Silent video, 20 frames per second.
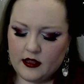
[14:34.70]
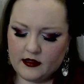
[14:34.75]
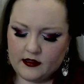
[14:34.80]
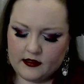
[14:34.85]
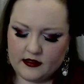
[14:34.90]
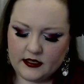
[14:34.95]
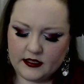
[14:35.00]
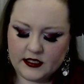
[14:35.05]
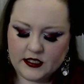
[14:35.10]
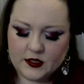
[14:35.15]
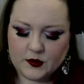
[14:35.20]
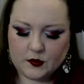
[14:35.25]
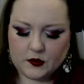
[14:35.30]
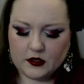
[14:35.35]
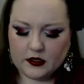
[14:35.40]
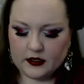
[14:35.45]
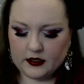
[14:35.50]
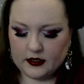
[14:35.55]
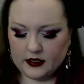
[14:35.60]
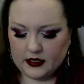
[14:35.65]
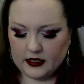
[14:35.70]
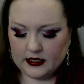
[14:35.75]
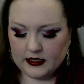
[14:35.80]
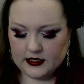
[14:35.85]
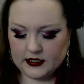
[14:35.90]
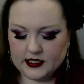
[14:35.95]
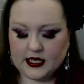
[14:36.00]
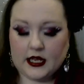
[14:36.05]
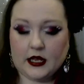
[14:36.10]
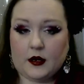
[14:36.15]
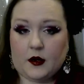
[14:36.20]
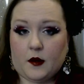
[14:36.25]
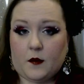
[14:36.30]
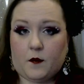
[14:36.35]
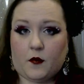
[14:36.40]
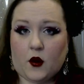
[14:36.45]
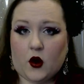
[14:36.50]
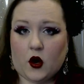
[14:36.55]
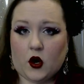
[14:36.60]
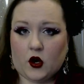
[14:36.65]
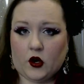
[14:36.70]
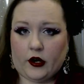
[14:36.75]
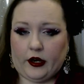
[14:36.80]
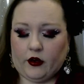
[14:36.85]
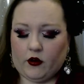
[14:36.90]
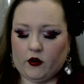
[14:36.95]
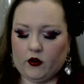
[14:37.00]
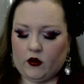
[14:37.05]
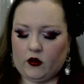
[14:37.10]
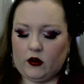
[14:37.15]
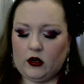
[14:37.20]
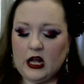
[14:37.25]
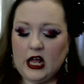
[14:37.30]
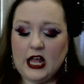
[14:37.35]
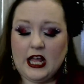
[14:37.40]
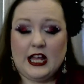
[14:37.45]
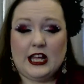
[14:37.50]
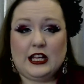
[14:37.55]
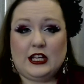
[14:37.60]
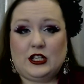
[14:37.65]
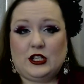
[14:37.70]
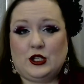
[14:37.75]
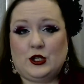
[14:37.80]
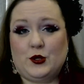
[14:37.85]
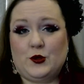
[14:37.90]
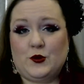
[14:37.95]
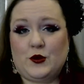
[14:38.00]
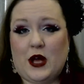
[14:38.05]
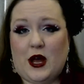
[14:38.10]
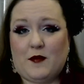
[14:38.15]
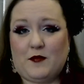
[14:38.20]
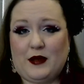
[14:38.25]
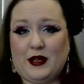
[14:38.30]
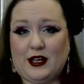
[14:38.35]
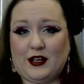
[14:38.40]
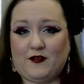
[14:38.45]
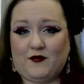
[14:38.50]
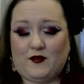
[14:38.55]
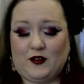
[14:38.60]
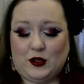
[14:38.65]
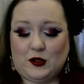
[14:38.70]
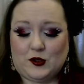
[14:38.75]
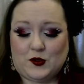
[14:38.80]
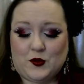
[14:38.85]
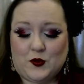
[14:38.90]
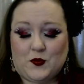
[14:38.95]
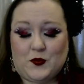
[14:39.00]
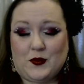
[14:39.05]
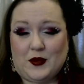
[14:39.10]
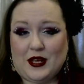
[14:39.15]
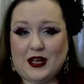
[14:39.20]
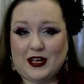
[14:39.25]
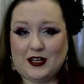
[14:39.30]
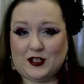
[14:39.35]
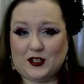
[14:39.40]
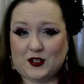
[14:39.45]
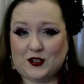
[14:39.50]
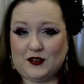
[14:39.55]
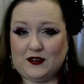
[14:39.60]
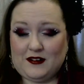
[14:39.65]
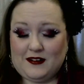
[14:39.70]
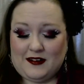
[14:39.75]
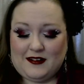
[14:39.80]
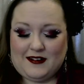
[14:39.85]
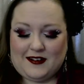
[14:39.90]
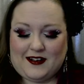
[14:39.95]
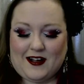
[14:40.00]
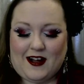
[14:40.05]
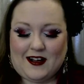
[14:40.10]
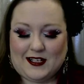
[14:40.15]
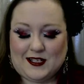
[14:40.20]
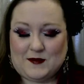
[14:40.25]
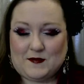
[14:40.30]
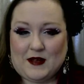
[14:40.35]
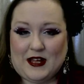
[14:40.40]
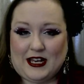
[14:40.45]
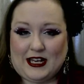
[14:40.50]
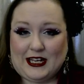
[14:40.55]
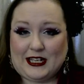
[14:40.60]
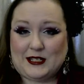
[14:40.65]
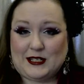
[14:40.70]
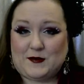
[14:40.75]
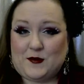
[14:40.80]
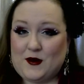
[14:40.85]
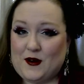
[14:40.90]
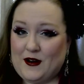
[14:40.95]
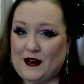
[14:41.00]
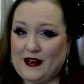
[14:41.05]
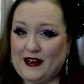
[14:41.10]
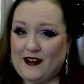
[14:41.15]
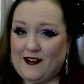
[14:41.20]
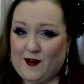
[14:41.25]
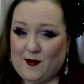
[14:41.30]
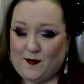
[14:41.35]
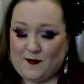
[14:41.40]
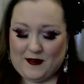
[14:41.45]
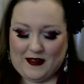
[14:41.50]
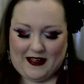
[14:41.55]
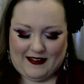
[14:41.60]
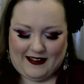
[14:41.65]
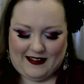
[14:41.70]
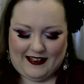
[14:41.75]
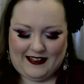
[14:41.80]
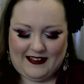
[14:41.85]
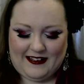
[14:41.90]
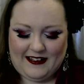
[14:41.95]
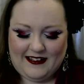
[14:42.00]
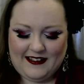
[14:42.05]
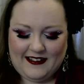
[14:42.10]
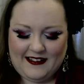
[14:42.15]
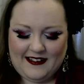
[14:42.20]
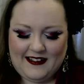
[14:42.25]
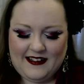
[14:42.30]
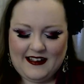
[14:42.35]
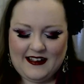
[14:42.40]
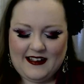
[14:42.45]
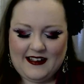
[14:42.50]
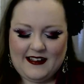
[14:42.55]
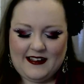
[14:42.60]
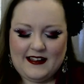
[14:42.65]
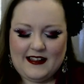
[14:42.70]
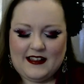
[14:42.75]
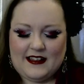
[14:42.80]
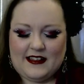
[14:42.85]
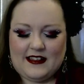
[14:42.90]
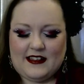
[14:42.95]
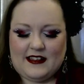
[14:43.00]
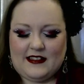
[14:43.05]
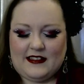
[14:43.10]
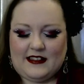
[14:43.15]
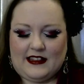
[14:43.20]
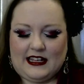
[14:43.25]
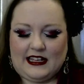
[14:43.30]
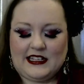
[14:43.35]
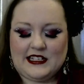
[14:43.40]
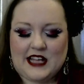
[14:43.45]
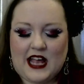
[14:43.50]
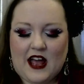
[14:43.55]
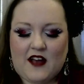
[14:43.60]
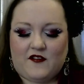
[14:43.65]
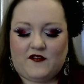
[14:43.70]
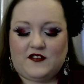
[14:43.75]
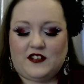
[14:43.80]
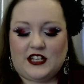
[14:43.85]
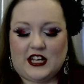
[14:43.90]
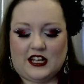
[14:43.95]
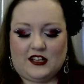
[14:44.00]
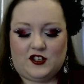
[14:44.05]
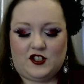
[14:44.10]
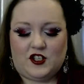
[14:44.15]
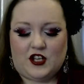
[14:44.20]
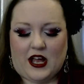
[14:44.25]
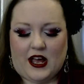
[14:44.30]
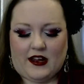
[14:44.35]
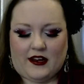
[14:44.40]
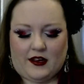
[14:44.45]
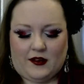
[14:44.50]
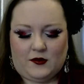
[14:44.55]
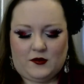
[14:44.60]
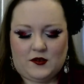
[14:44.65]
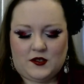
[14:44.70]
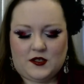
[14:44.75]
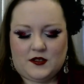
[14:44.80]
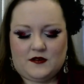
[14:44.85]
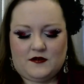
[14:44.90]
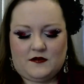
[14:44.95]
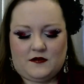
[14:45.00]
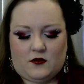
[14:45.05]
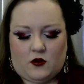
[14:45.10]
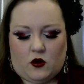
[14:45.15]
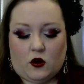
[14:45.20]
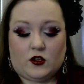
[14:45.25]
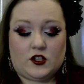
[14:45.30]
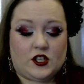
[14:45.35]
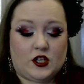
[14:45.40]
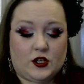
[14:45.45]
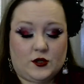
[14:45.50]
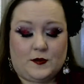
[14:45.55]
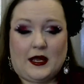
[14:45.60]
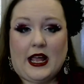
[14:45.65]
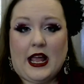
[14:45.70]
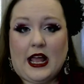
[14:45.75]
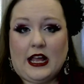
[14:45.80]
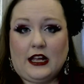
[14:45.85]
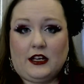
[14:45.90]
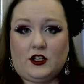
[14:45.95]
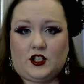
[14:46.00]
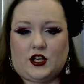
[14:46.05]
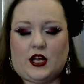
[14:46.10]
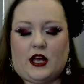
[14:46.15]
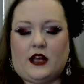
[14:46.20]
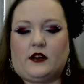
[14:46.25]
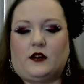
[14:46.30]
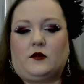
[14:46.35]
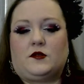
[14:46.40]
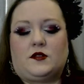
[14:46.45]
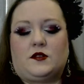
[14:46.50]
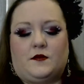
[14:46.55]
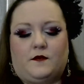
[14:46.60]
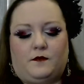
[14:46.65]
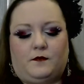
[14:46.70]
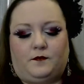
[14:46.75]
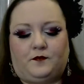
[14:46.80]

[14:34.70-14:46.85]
This one is in Party Girl. Do not be confused with BH Cosmetics Party Girl palette. These have 10 shadows, or excuse me, 8 shadows.